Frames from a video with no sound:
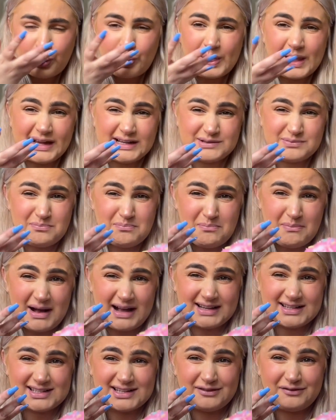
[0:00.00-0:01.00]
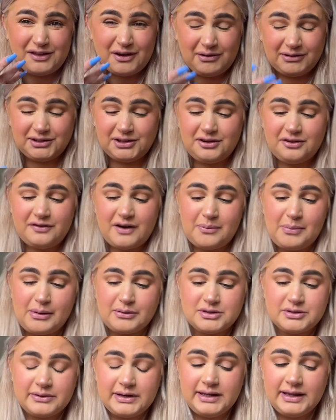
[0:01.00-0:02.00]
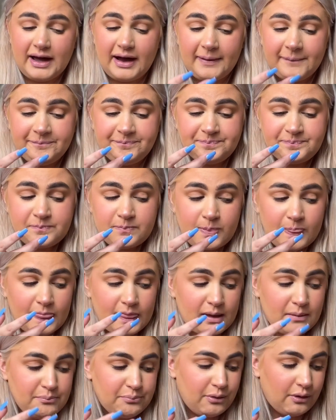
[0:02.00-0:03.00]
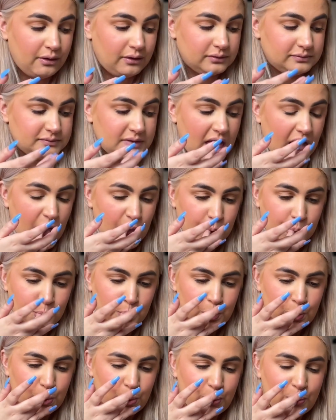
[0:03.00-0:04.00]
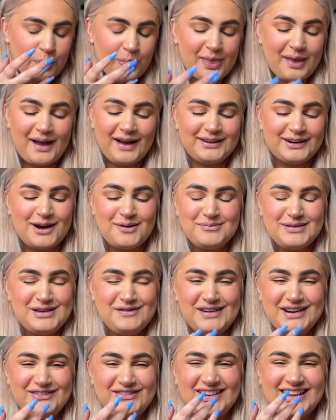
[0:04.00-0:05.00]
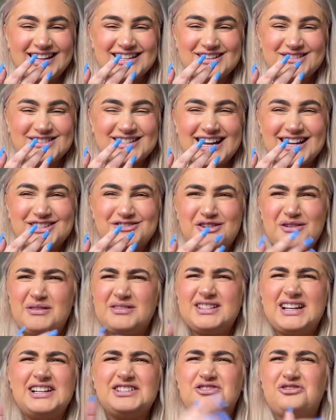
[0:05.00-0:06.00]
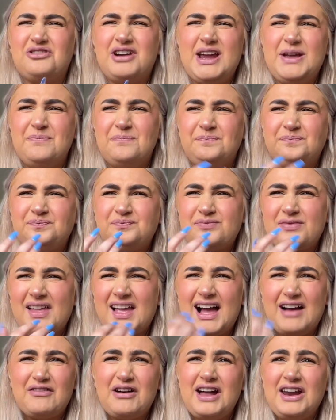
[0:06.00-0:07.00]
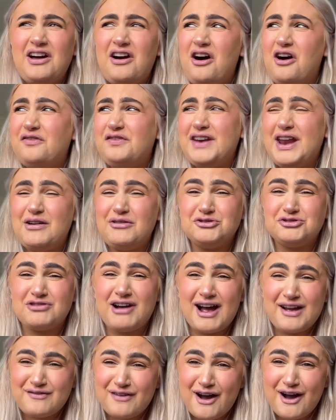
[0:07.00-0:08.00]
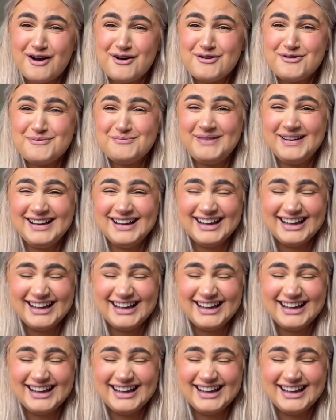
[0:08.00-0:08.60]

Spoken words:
It's massive though. I don't know if I'll be able to eat that, but I can't believe I didn't realize it was ice cream. I was like, it's cream. I've had a half an hour drive home.